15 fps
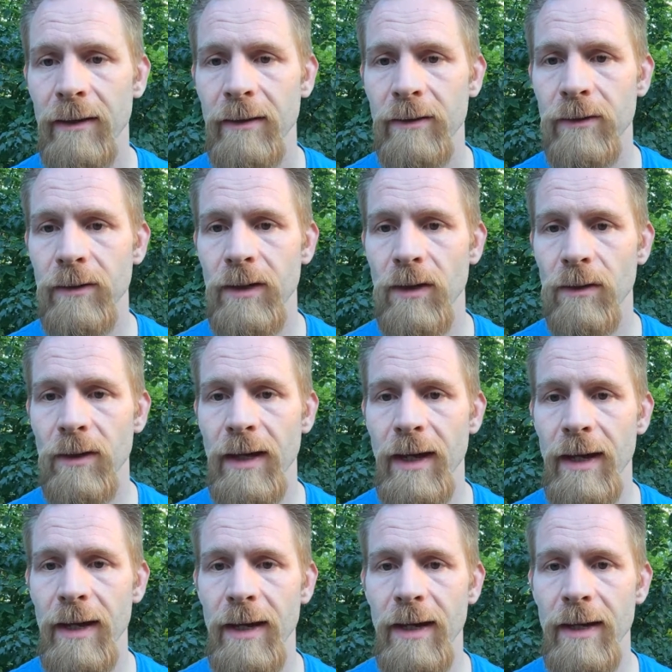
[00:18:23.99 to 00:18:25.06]
doing
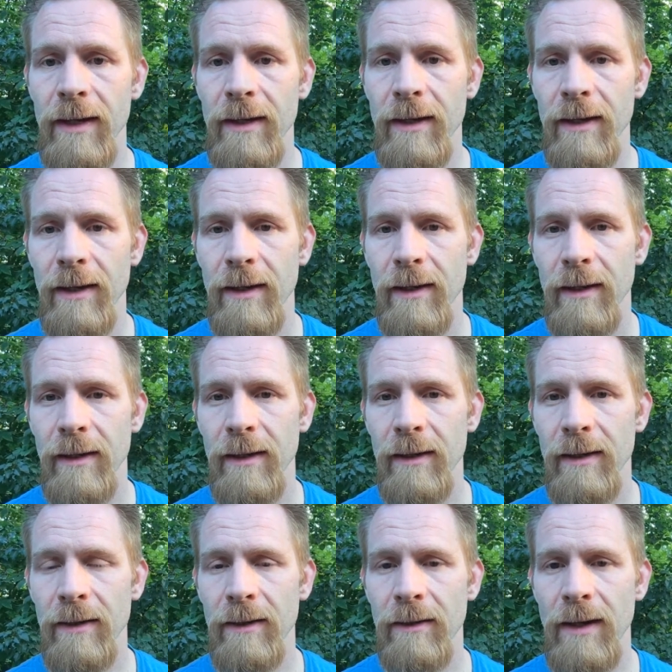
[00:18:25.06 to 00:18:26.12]
okay
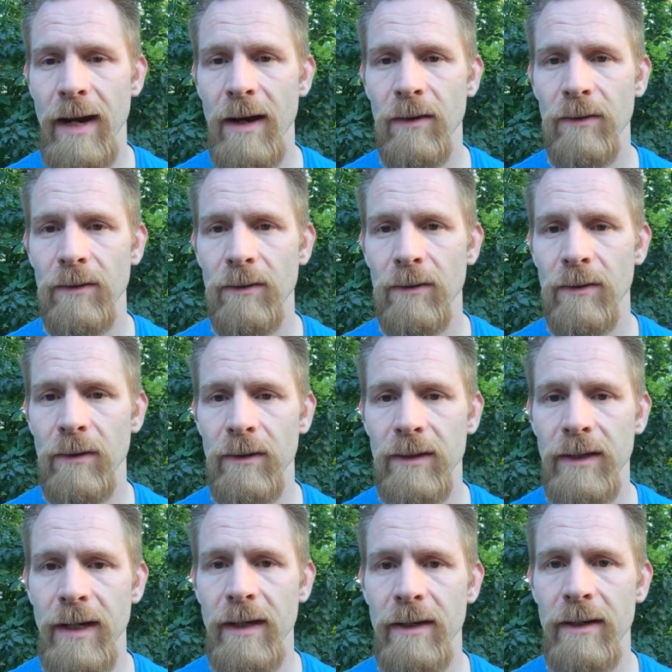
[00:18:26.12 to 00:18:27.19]
here outdoors.
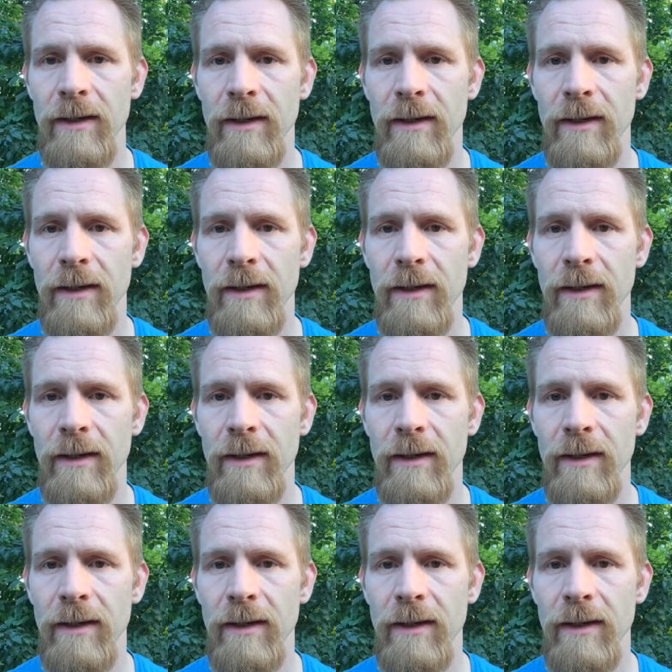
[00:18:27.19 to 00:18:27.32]
And